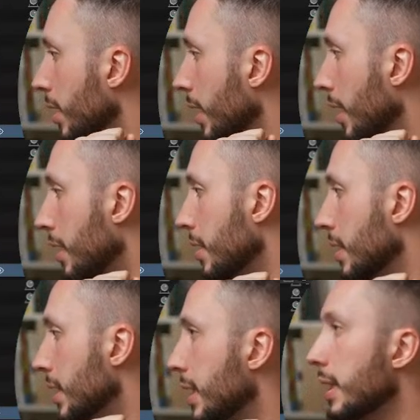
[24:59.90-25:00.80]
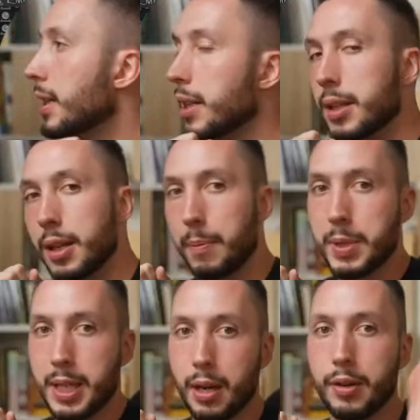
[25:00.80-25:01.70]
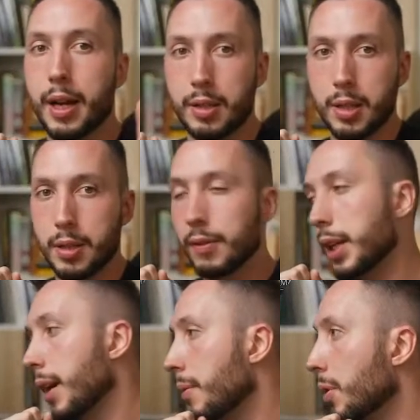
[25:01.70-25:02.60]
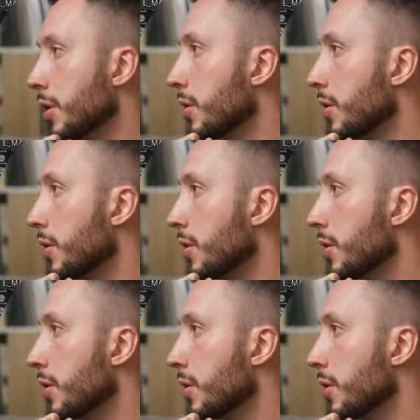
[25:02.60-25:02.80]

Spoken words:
and the Z is the up and down axis of the camera.